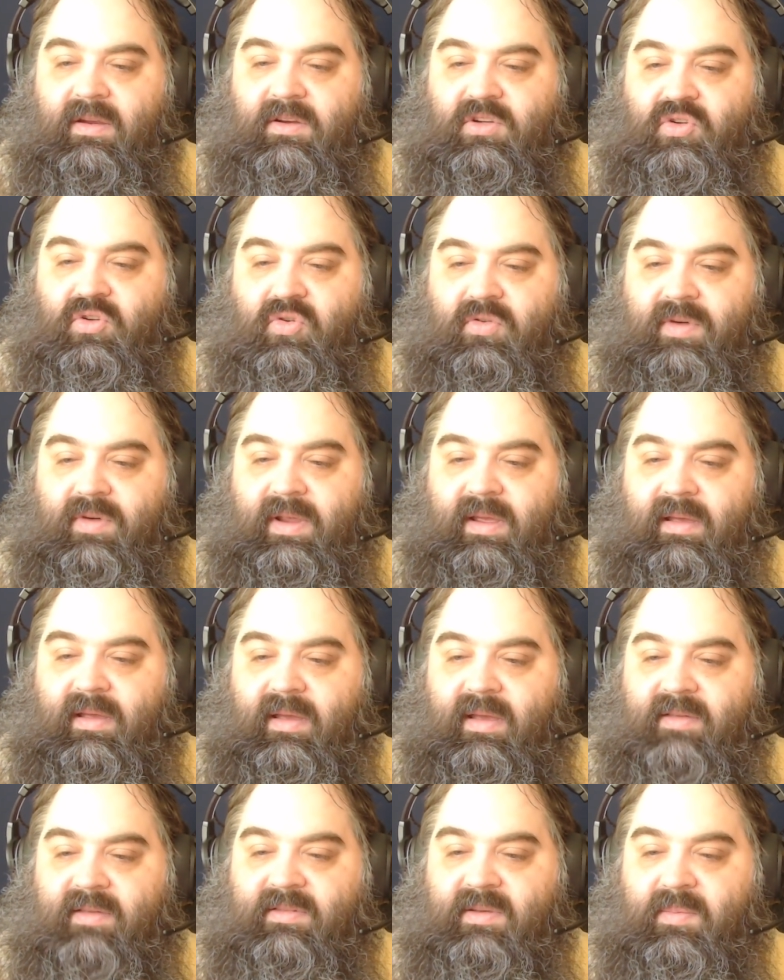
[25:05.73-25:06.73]

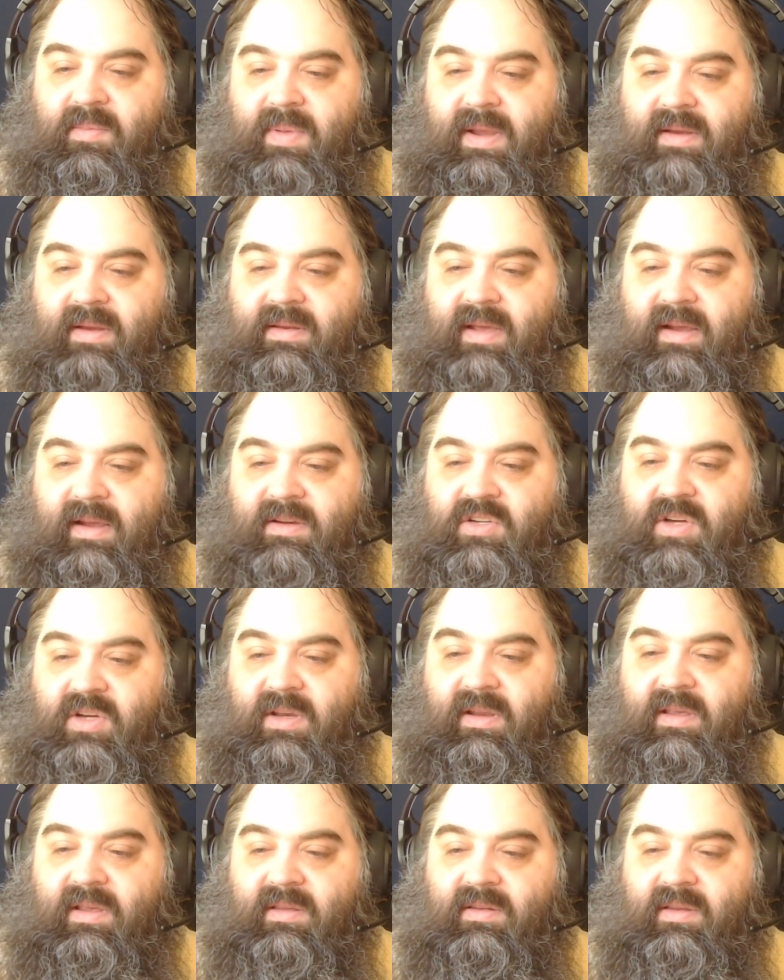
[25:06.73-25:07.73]
Shuri is a big tech
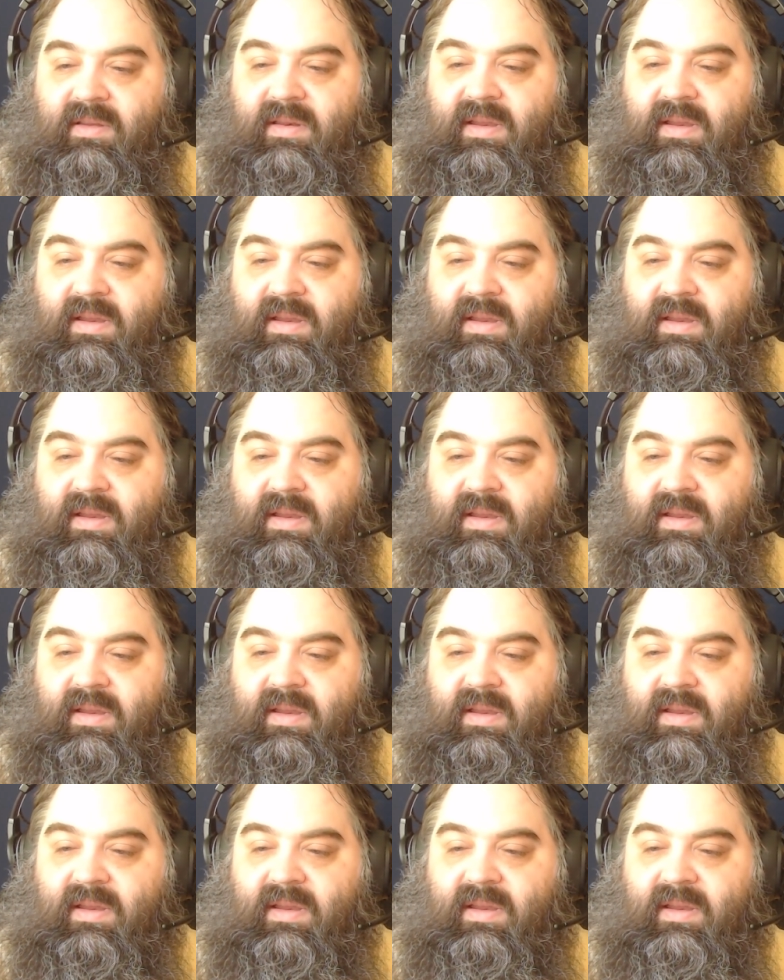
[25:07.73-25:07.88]
genius,